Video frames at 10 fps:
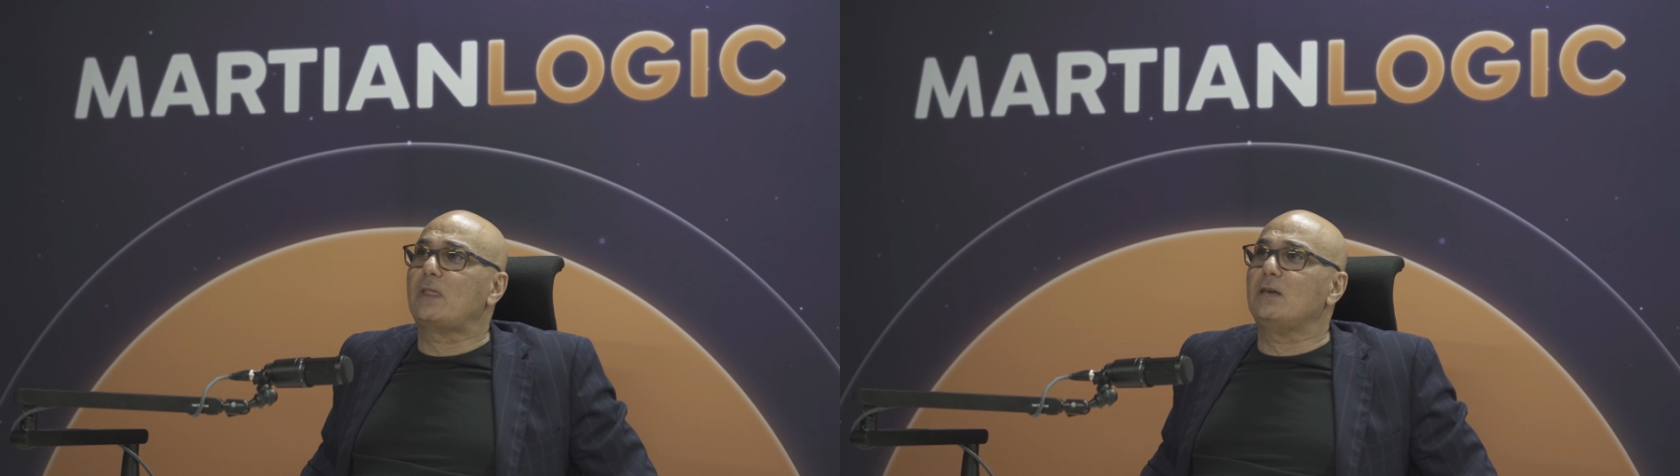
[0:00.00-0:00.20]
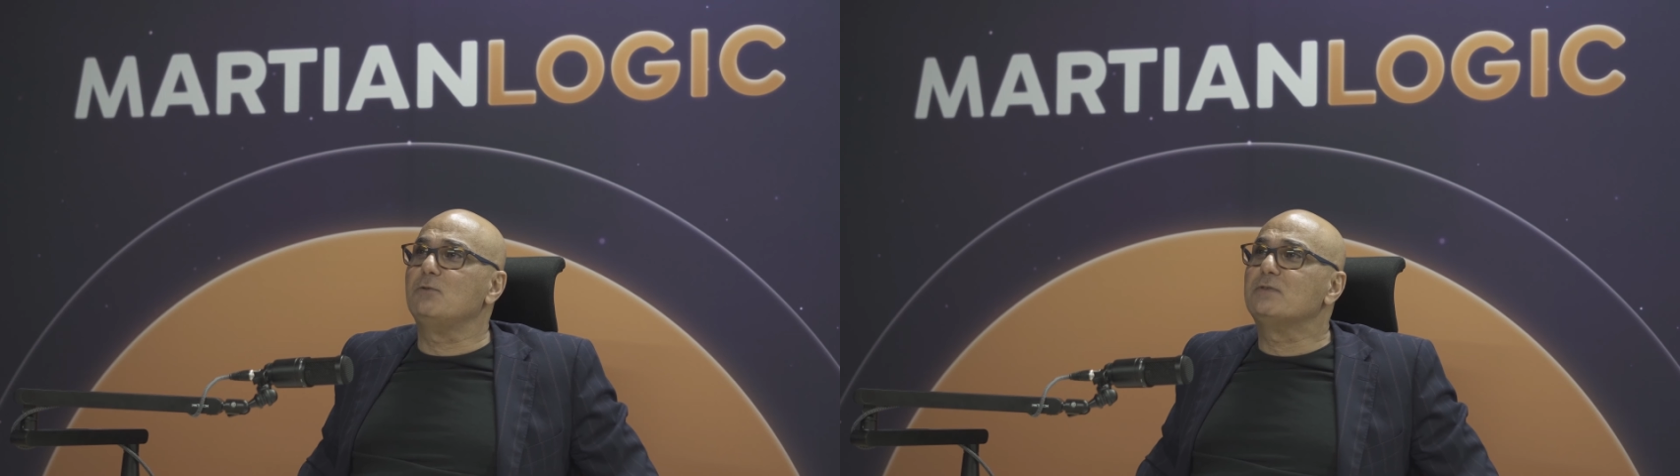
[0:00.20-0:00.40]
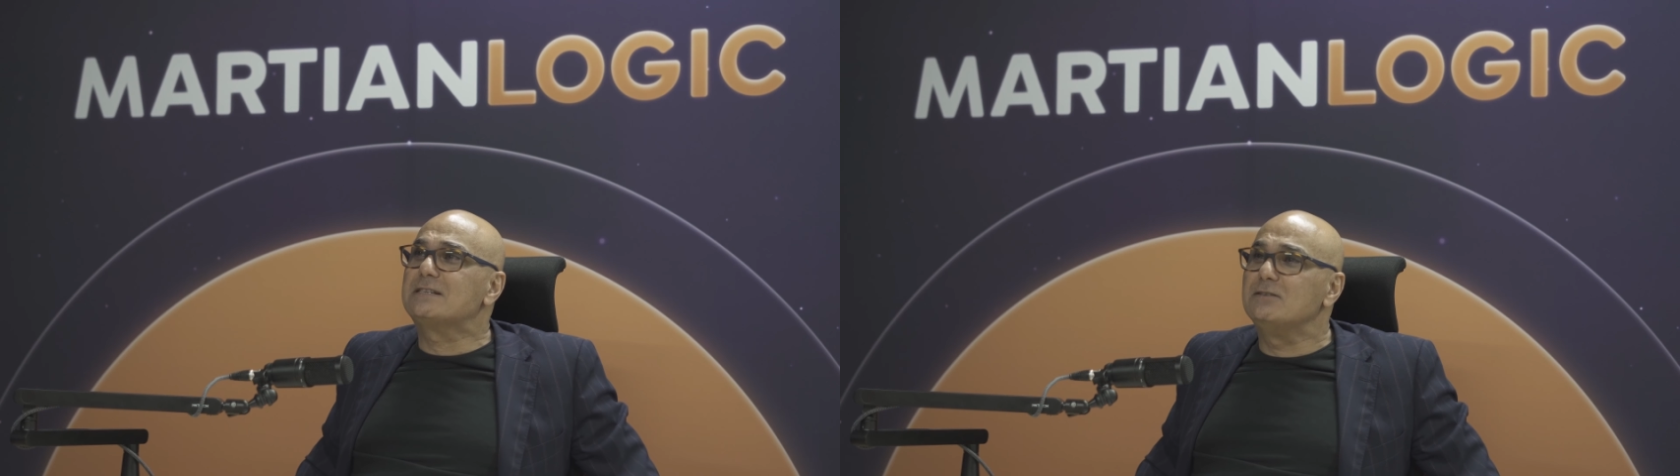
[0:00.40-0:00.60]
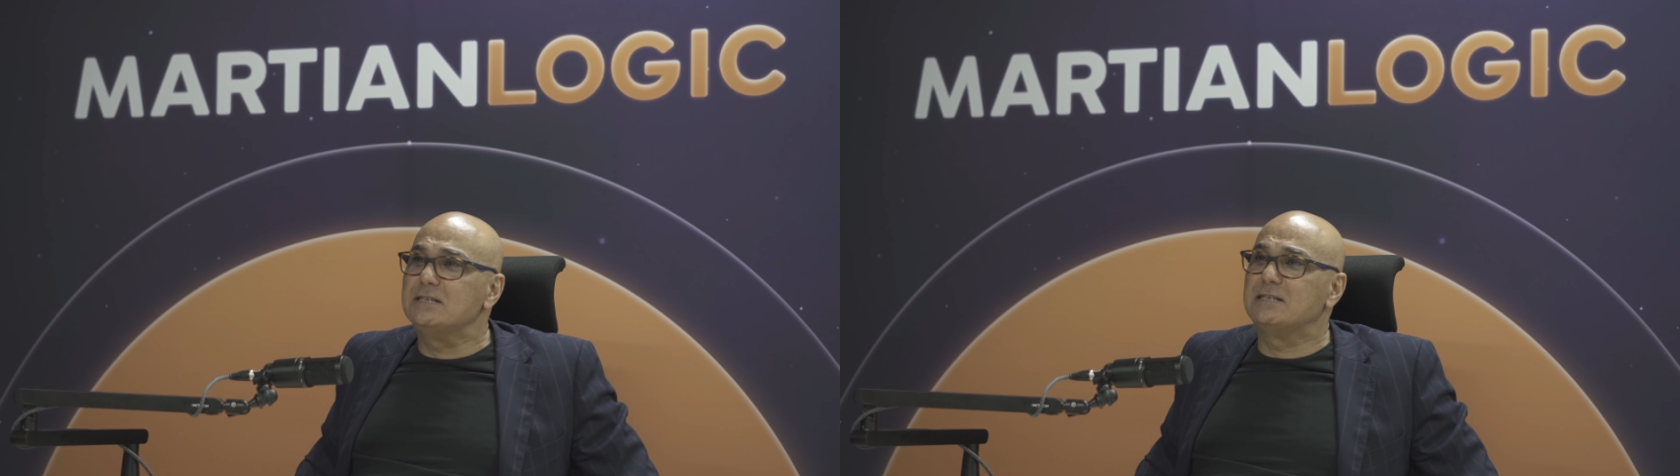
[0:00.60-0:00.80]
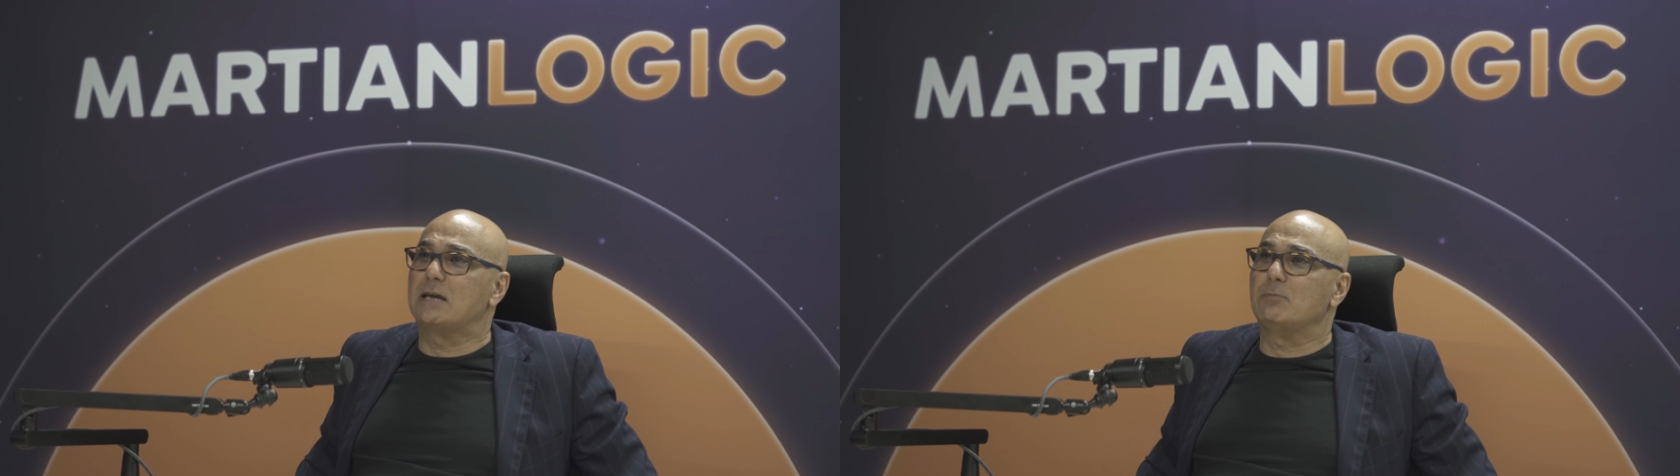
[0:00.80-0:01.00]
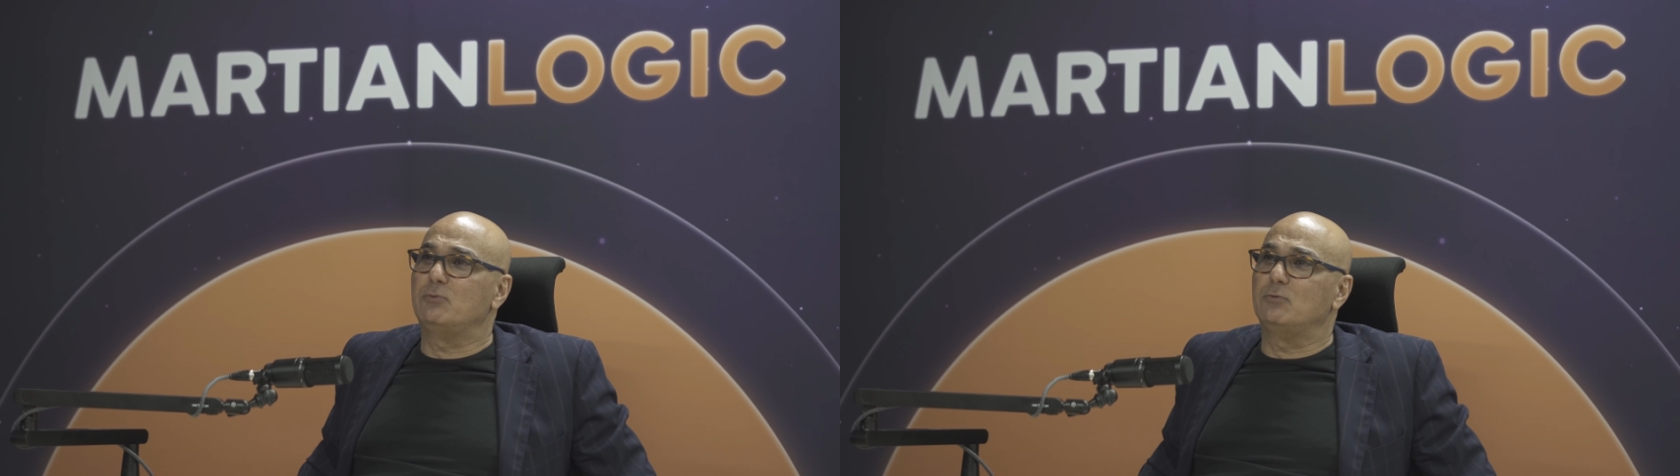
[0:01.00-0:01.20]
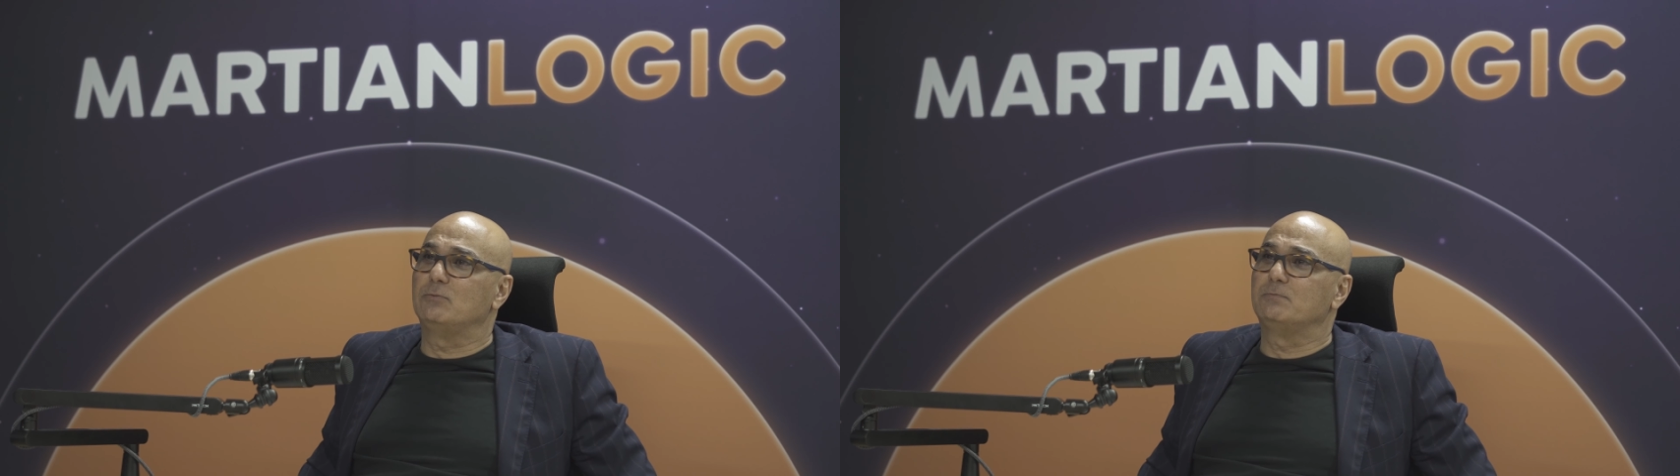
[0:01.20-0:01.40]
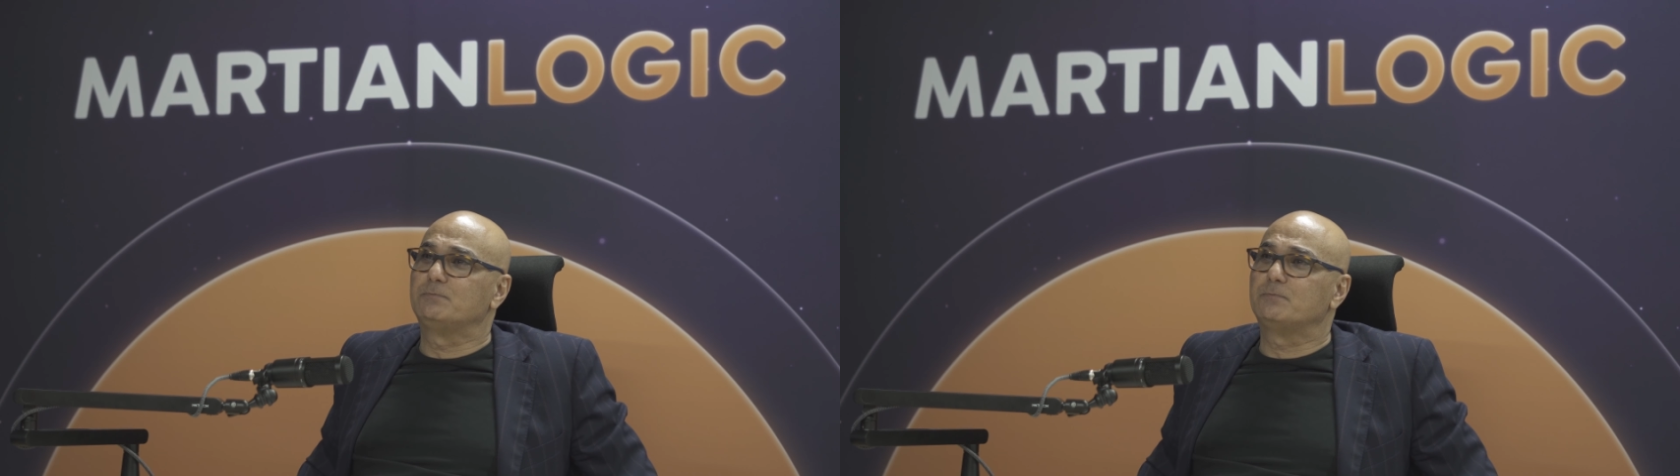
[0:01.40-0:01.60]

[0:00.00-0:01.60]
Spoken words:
give us an example